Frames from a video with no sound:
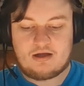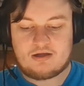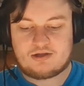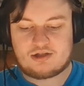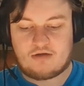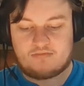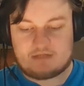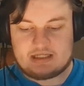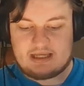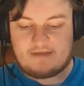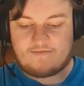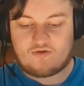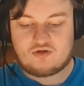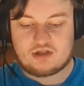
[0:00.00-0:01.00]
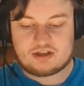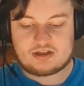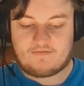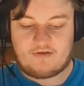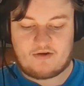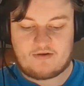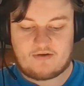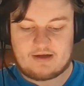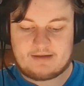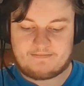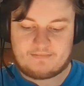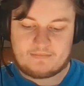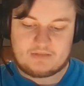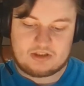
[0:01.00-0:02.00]
So to give you just a very
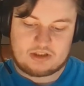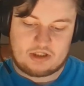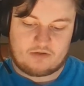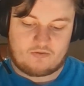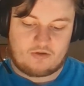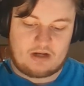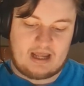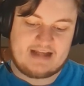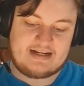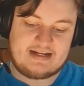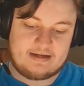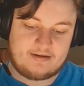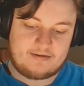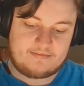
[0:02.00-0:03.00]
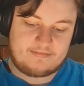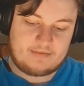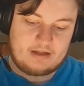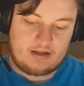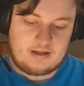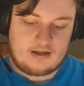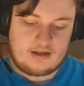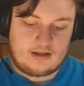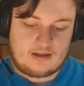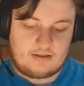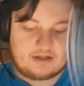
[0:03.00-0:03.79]
general idea, this